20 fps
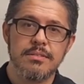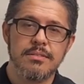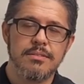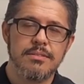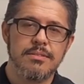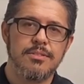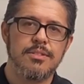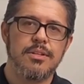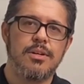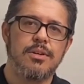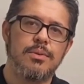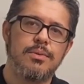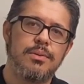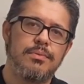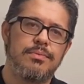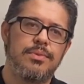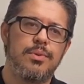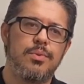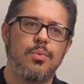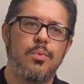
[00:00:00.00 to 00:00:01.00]
So
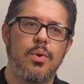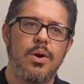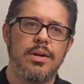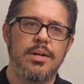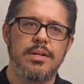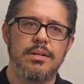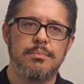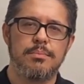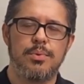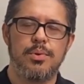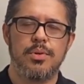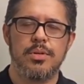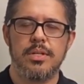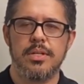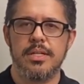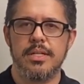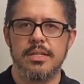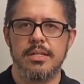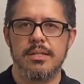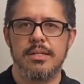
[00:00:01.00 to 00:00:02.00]
if you wanted to put
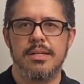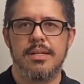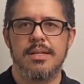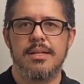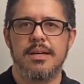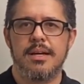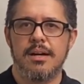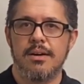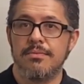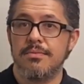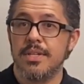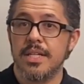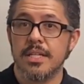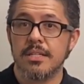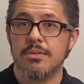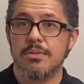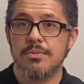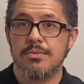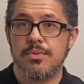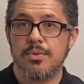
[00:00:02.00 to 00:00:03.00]
in a
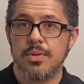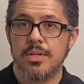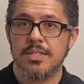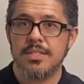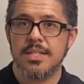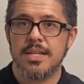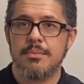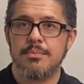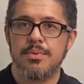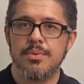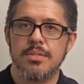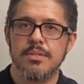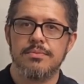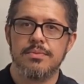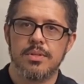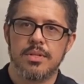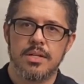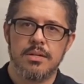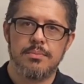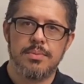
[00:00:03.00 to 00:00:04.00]
vehicle, for example, if
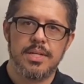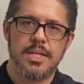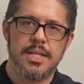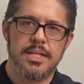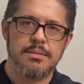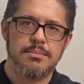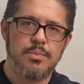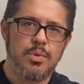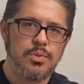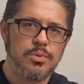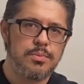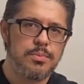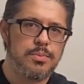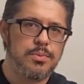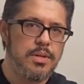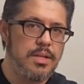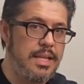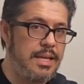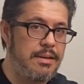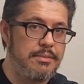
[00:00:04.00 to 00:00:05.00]
your company has
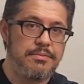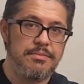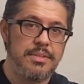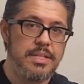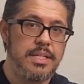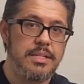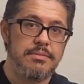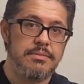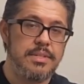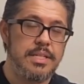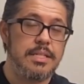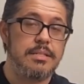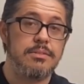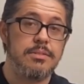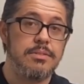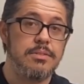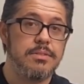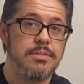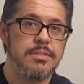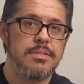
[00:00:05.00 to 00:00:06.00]
multiple, like a fleet of
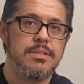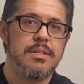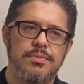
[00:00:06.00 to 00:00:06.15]
vehicles,